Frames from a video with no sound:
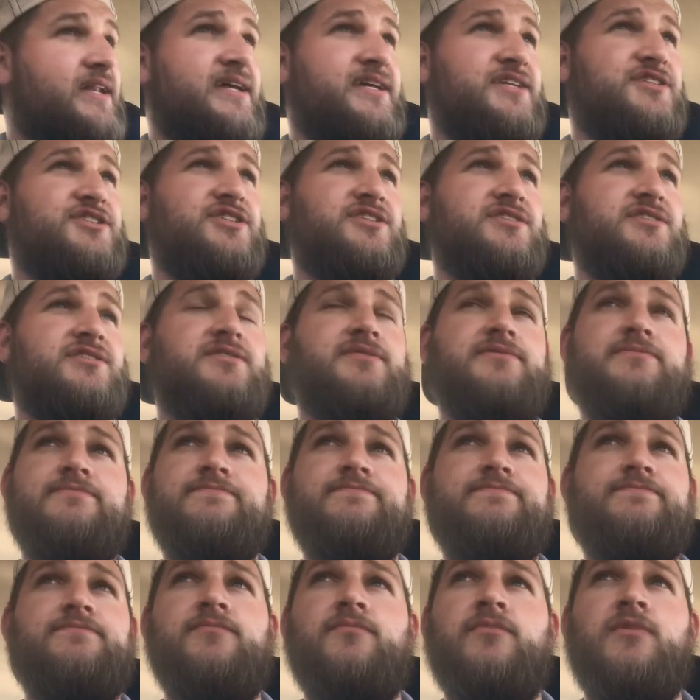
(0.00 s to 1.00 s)
It's just
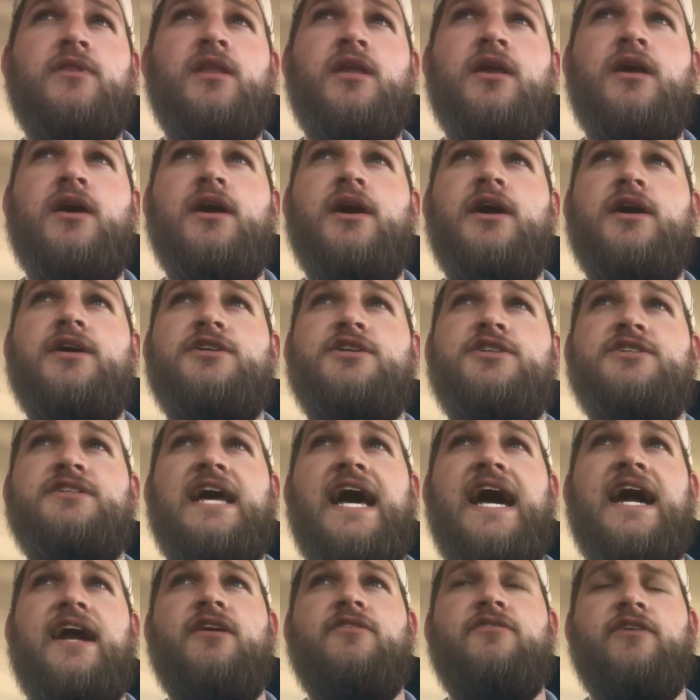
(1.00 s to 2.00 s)

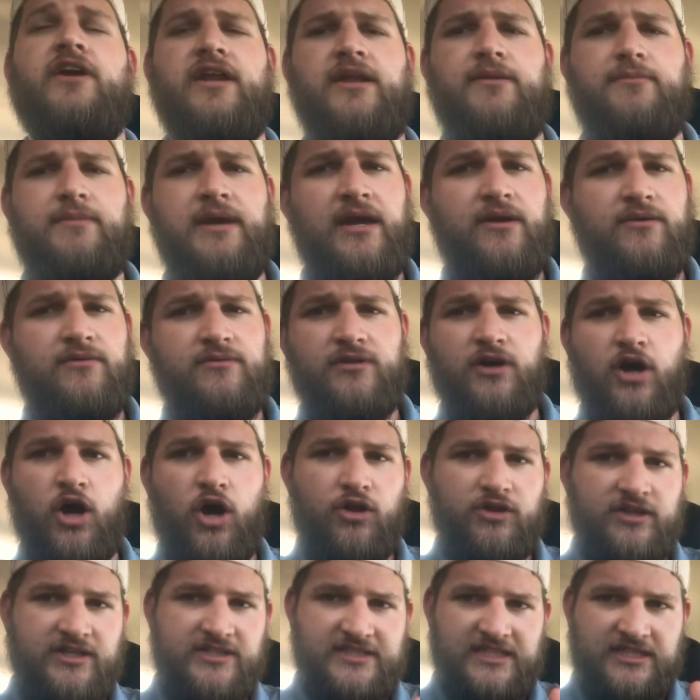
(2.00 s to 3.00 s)
aggravating, man.
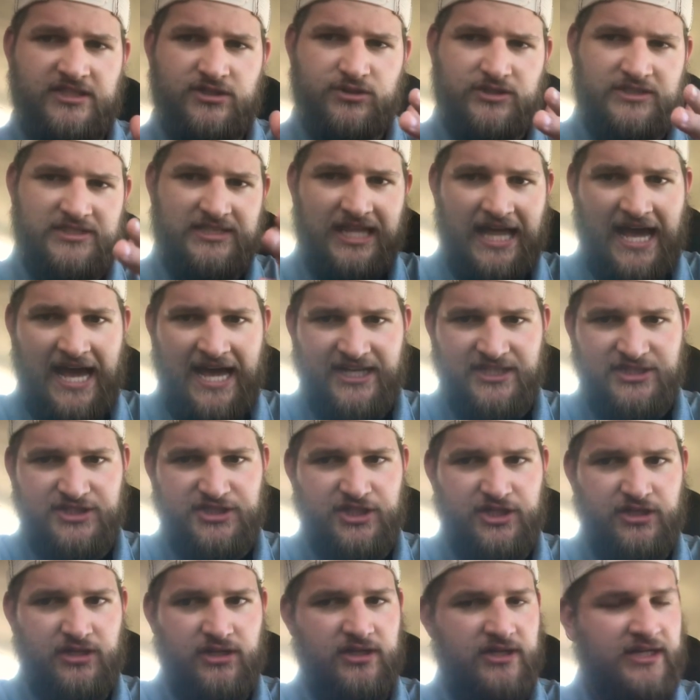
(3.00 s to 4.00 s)
All these injuries last
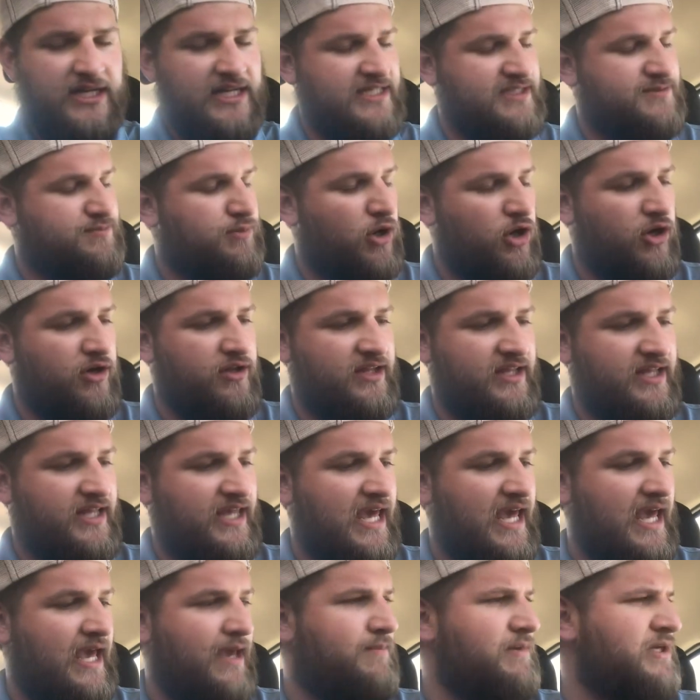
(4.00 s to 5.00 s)
year, and it's part of the
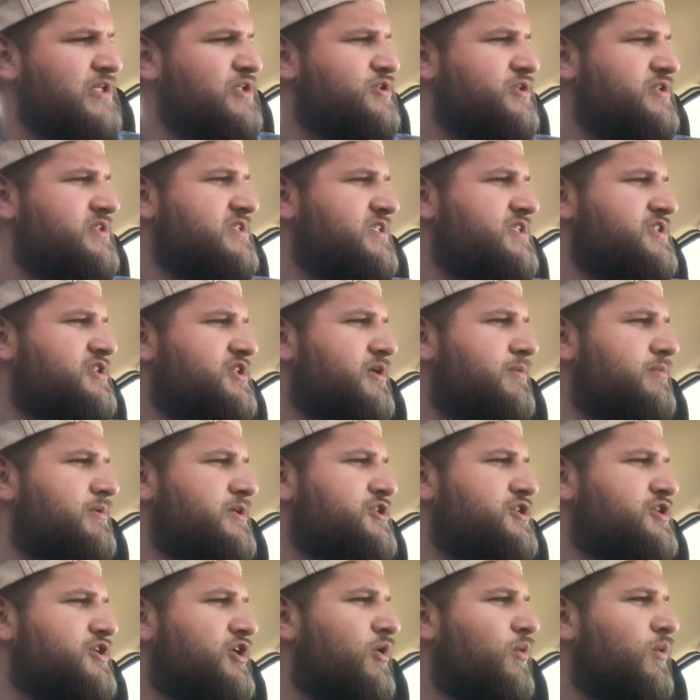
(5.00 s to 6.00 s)
game, injuries this year.
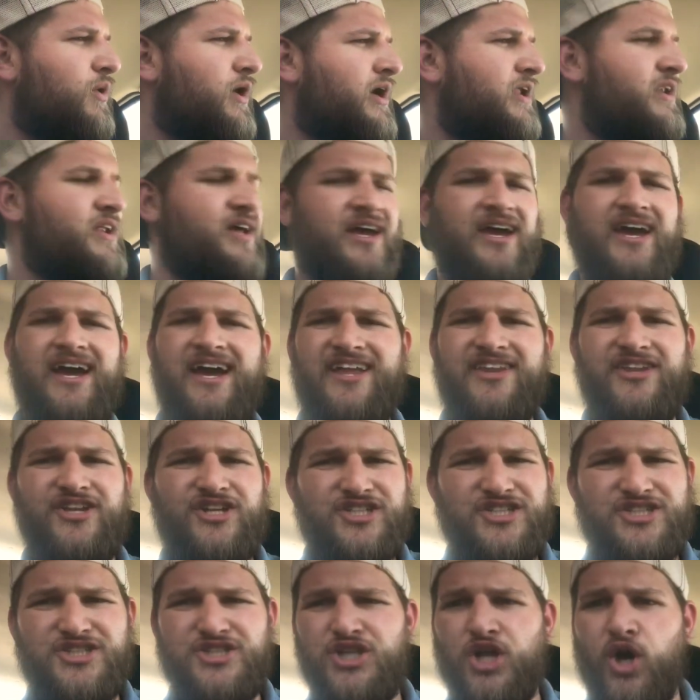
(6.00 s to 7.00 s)
But you know what?
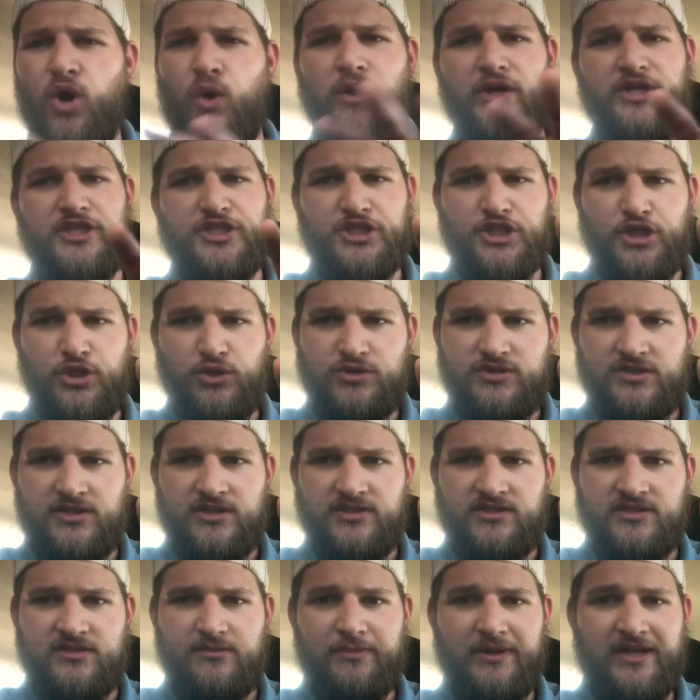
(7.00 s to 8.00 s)
There's no
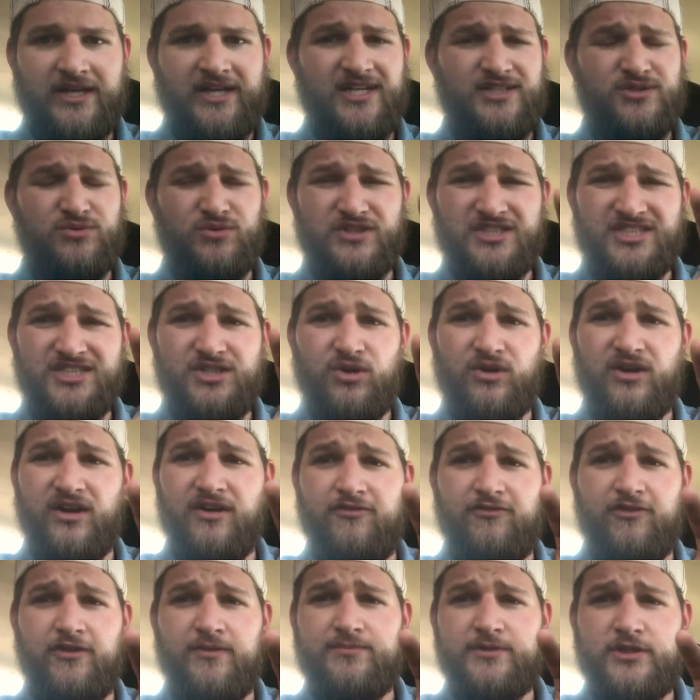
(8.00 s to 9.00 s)
excuses because we're still going
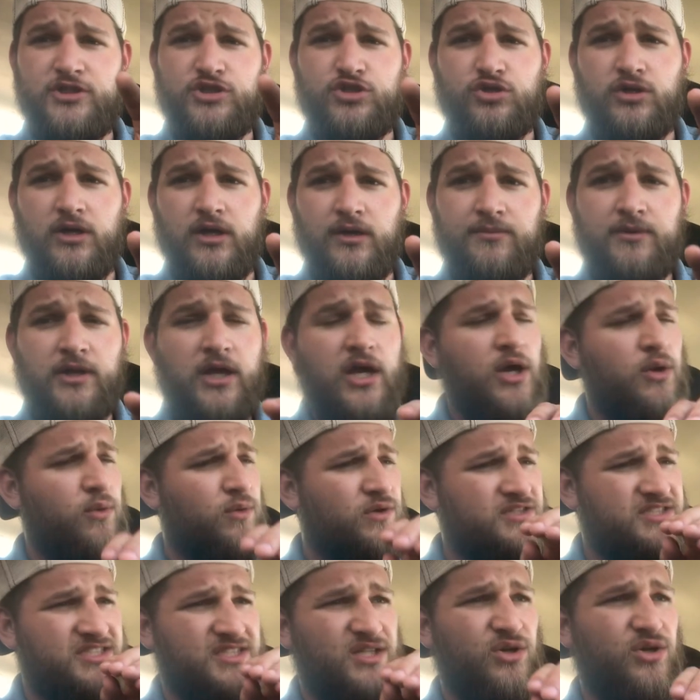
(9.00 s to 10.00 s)
to flip the script.
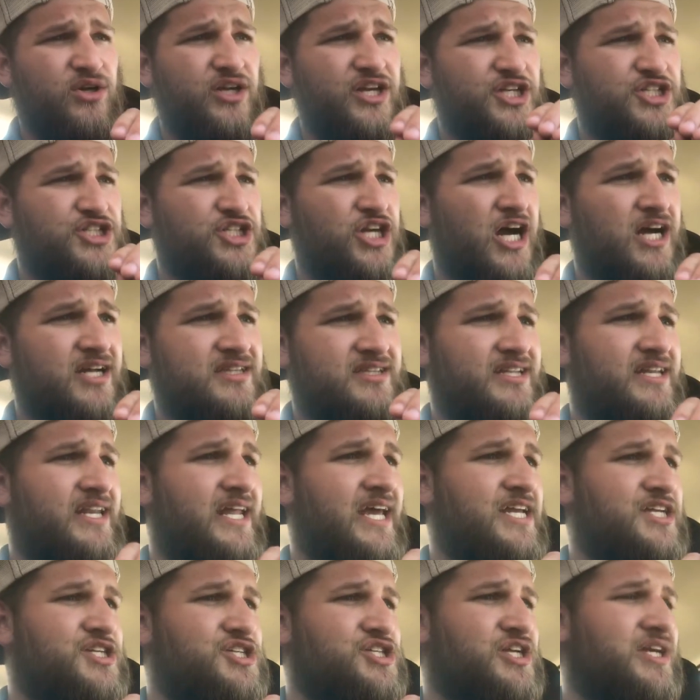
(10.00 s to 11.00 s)
We're still going to shock the
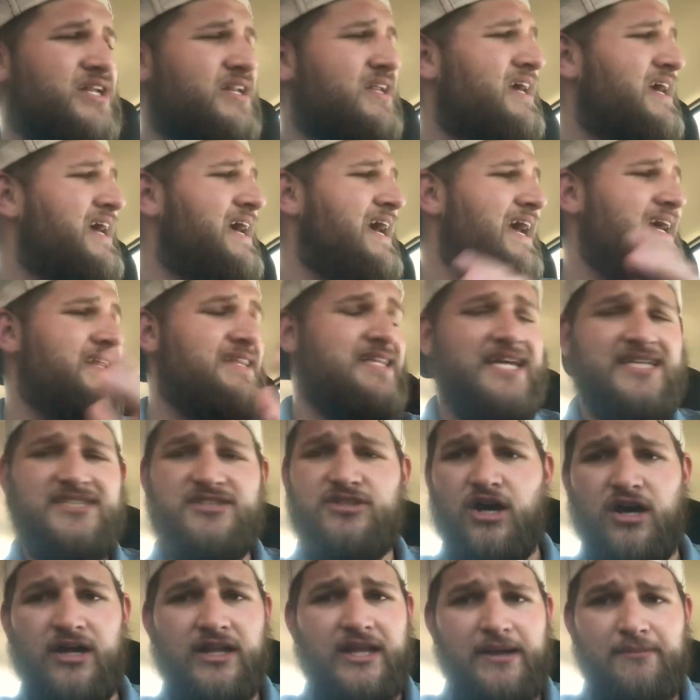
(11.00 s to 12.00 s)
nation, and that's
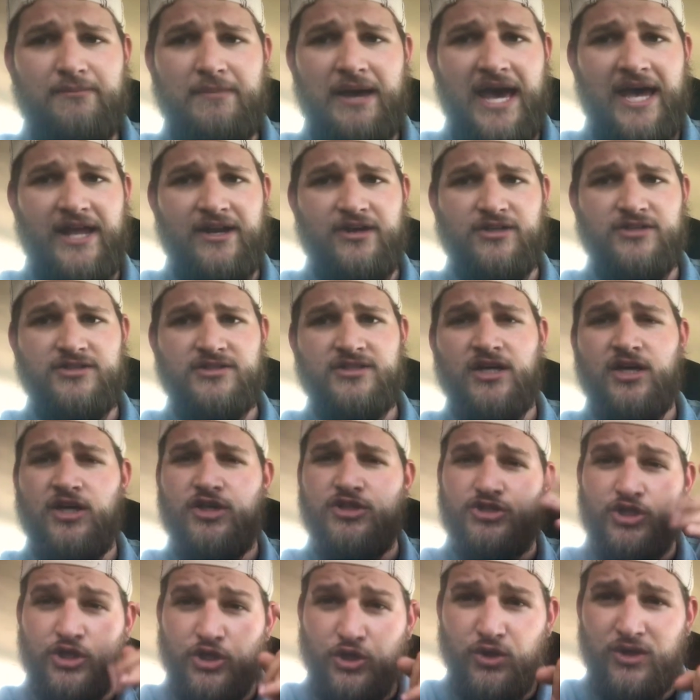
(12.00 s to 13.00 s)
all that matters.
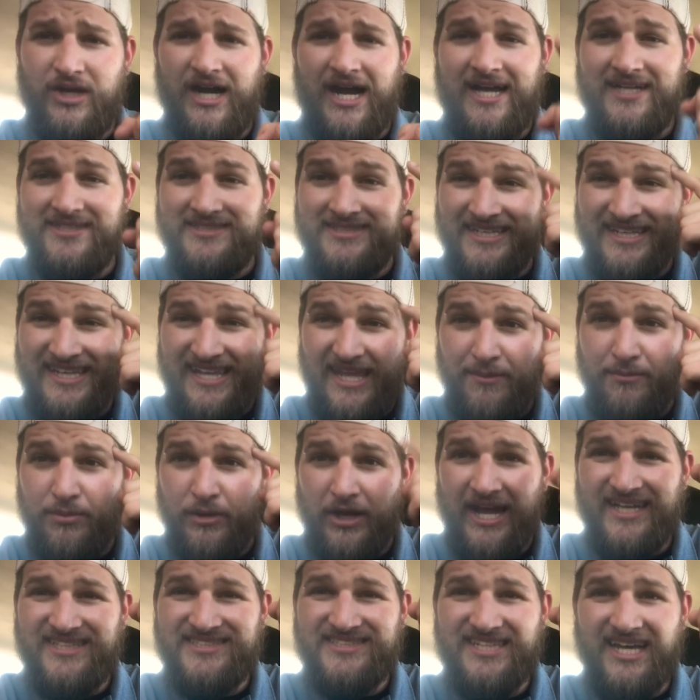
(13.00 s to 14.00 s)
So you guys, keep your
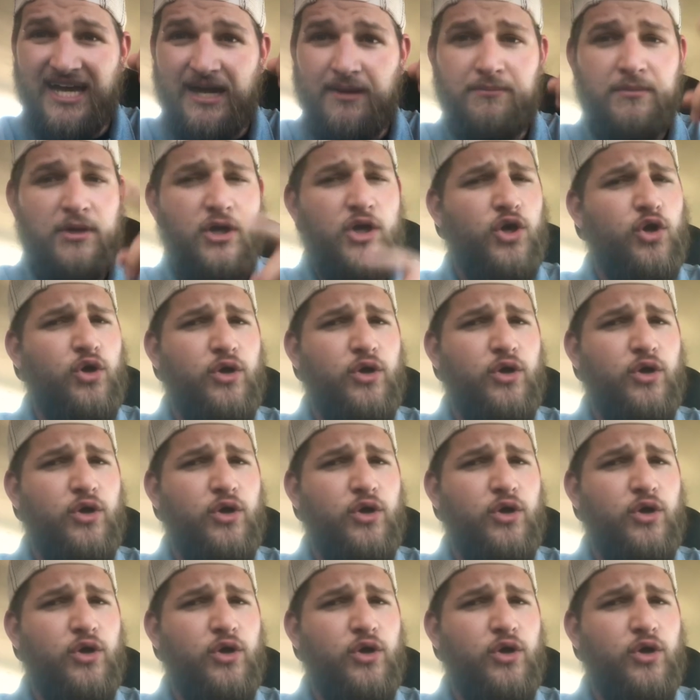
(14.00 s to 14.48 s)
heads up.